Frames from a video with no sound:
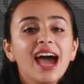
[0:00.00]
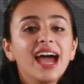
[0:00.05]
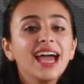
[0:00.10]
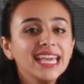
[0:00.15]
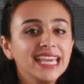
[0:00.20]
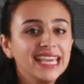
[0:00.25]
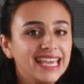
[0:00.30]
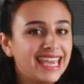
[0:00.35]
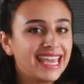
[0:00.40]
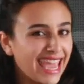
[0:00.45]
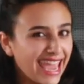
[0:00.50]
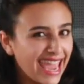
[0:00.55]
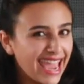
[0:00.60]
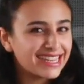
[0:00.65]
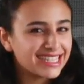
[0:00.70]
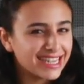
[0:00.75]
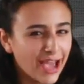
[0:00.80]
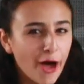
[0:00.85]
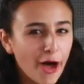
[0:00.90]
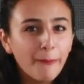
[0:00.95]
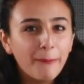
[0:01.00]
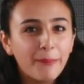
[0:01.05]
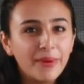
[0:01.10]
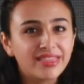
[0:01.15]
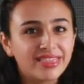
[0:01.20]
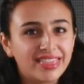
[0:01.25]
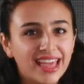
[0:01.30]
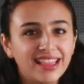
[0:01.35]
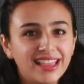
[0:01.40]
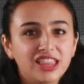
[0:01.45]
I can't help
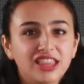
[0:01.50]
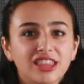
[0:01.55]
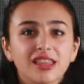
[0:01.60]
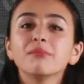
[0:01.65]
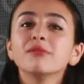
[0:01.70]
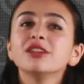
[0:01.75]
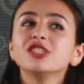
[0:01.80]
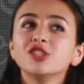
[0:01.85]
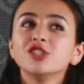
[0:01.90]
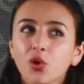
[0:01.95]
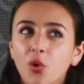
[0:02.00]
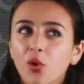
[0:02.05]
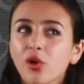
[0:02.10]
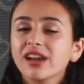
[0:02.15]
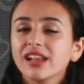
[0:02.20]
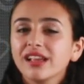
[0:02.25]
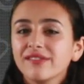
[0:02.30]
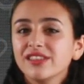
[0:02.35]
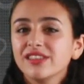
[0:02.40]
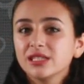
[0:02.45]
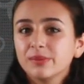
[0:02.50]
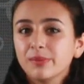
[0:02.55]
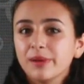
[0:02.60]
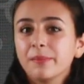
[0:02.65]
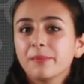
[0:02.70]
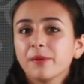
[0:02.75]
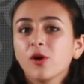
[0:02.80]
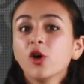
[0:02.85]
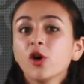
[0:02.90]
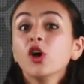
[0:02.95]
but think that the majority of these
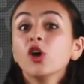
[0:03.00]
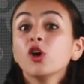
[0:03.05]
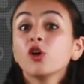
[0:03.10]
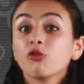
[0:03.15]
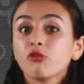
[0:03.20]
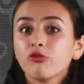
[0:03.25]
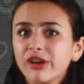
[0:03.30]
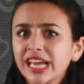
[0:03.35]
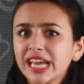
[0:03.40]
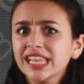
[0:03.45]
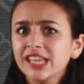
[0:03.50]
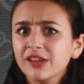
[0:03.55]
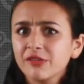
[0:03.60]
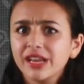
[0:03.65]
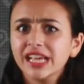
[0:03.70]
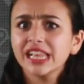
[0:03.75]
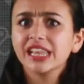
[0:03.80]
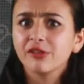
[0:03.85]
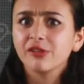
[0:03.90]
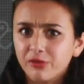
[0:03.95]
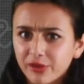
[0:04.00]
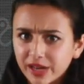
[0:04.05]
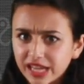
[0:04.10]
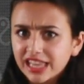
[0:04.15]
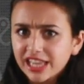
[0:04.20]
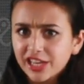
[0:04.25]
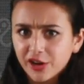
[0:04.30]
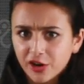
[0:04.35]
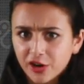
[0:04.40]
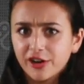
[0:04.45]
people really
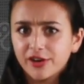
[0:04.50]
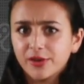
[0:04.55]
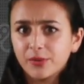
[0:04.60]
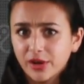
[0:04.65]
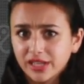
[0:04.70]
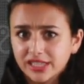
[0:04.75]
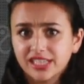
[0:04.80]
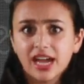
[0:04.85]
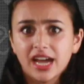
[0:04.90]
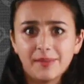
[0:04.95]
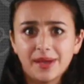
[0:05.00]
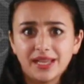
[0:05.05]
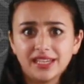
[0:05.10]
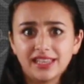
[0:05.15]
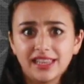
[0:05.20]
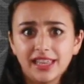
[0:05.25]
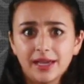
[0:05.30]
earned what's coming to